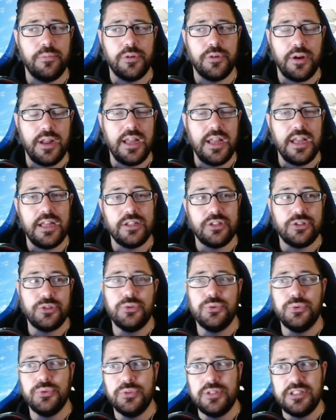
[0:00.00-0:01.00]
your hand
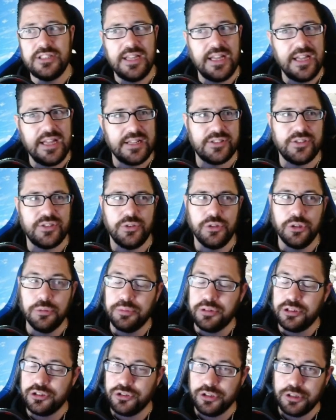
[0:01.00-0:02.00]
to the deck, so you can
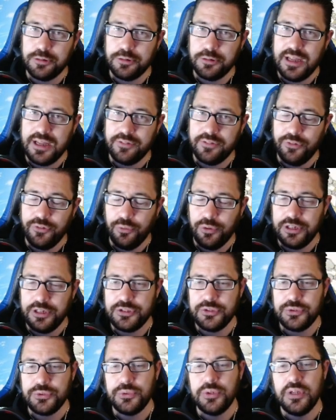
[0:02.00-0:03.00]
put a trigger back if you wanted
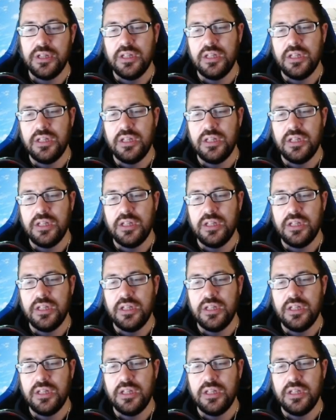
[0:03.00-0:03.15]
to.